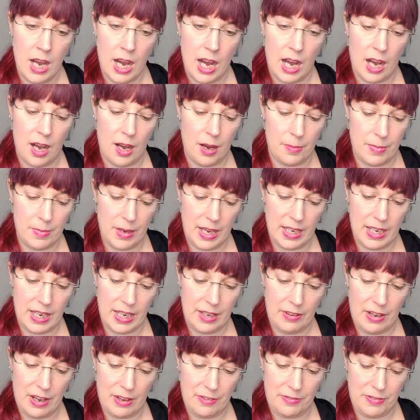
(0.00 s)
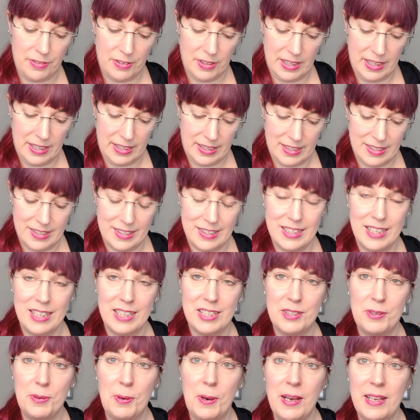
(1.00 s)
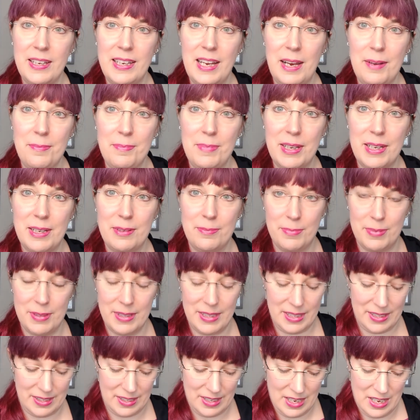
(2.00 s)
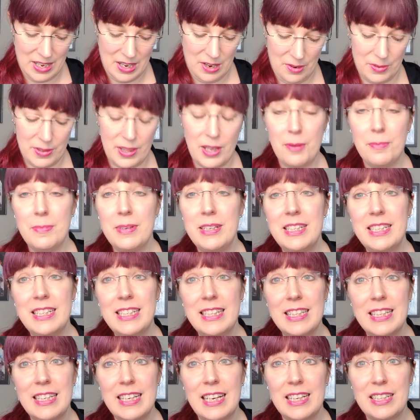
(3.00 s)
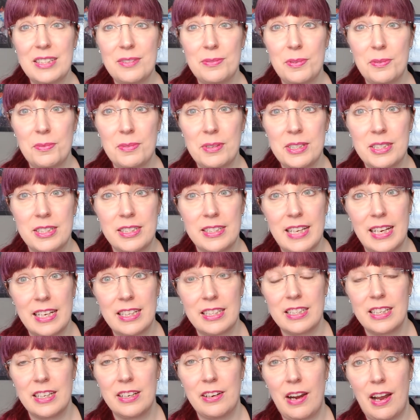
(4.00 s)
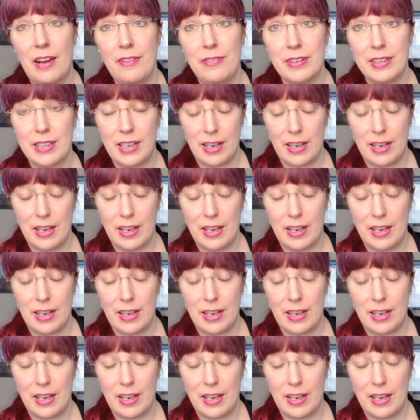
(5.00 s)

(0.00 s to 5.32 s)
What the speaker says: And I feel like this list would not be complete without mentioning the next one, which is actually a graphic